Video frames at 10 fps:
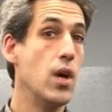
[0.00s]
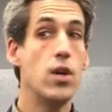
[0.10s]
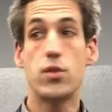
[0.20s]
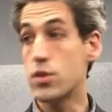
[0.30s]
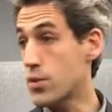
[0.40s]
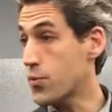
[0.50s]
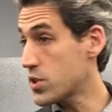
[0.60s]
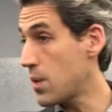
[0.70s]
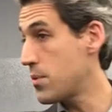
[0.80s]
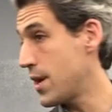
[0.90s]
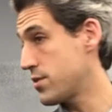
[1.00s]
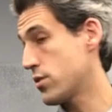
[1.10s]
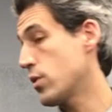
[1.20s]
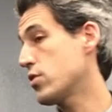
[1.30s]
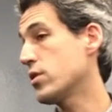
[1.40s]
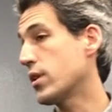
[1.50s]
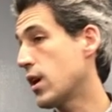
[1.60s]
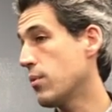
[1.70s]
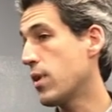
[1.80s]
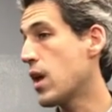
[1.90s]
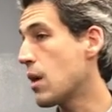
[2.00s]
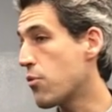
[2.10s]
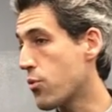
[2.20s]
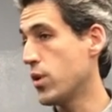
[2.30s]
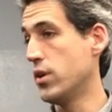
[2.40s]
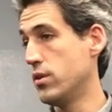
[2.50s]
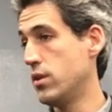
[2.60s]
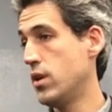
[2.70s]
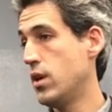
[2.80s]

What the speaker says: So this is the first time I've been asked this question in the campaign, and I'm thrilled.